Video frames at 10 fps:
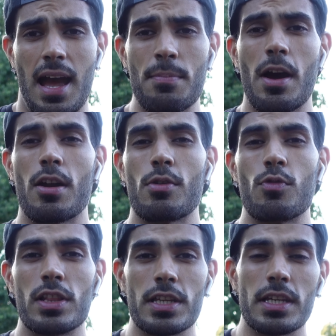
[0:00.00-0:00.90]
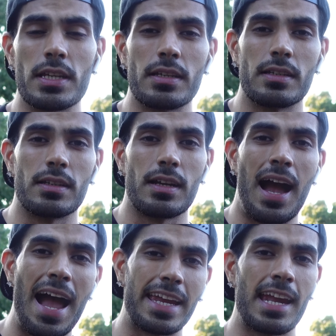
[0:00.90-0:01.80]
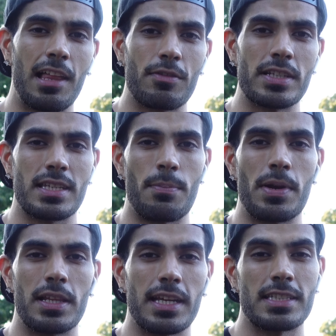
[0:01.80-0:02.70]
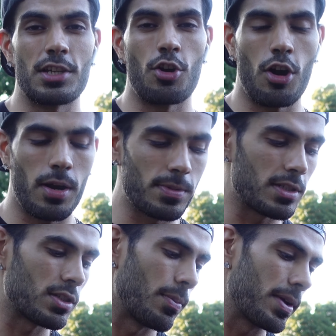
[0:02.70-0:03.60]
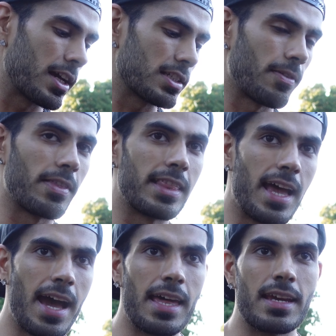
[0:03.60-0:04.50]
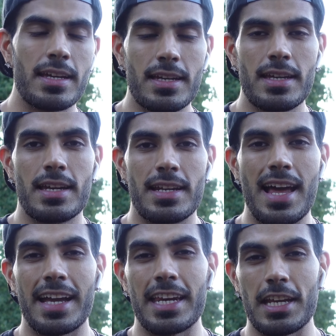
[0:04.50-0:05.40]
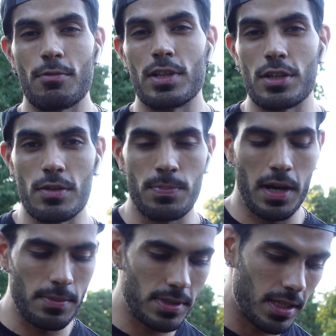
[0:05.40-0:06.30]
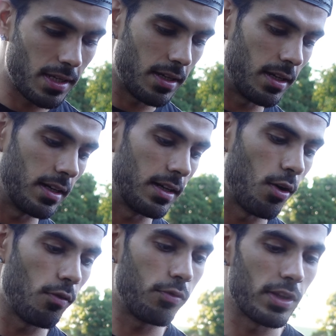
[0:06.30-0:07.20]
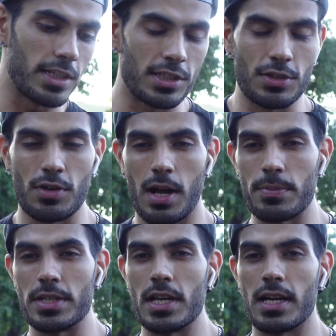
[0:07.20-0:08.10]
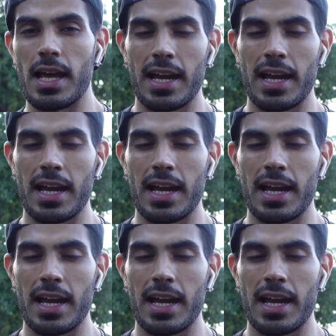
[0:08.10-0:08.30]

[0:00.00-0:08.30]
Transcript: I'm not on a really high calories, I barely get any carbs, so because of that, not getting a really good pumps. Uh, hopefully soon I'll be done.